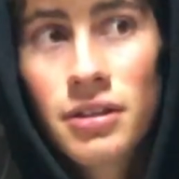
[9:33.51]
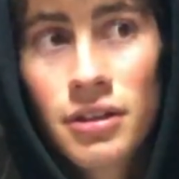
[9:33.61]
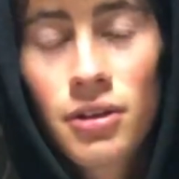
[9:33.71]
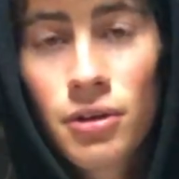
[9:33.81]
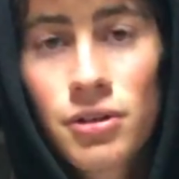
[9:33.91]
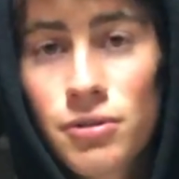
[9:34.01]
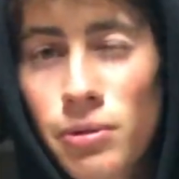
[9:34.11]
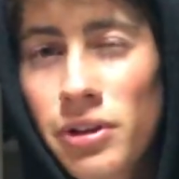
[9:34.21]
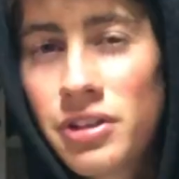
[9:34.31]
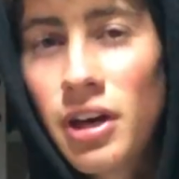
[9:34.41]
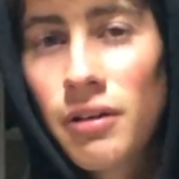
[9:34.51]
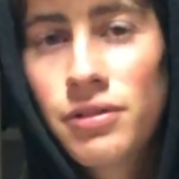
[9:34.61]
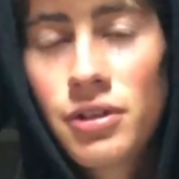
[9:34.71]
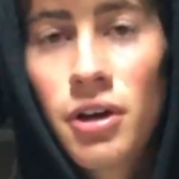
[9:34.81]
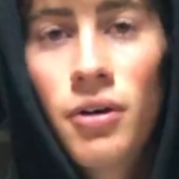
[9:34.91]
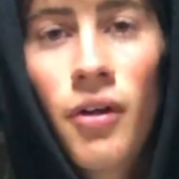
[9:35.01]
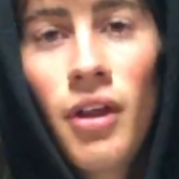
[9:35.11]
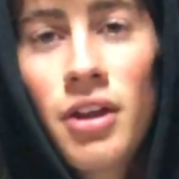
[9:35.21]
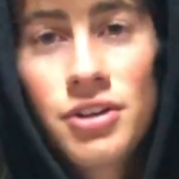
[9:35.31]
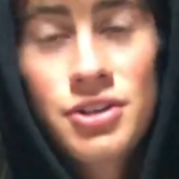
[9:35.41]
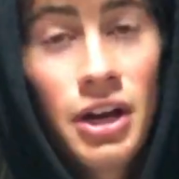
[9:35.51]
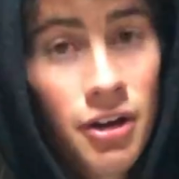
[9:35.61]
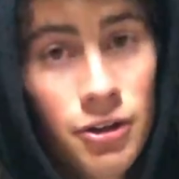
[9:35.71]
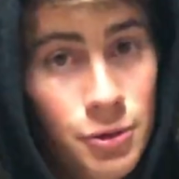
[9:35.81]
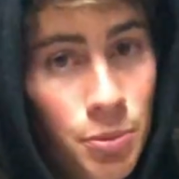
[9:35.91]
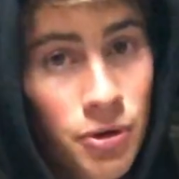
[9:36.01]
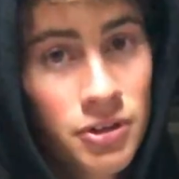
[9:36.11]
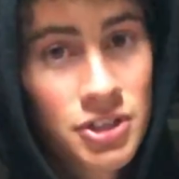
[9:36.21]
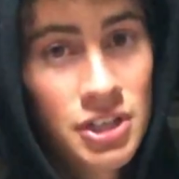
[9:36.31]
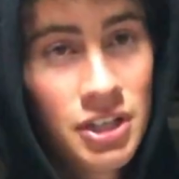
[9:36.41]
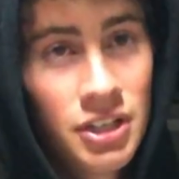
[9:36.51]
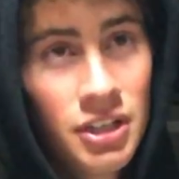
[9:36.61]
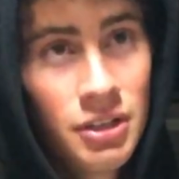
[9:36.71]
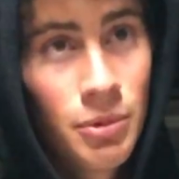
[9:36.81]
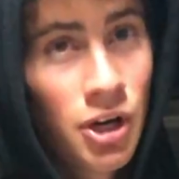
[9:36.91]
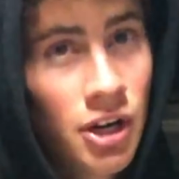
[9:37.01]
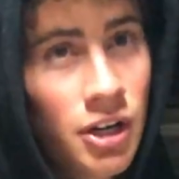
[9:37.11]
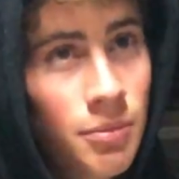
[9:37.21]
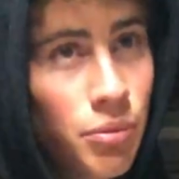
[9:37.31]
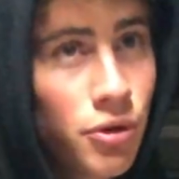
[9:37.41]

the course is really tough. So shout out to Portachima.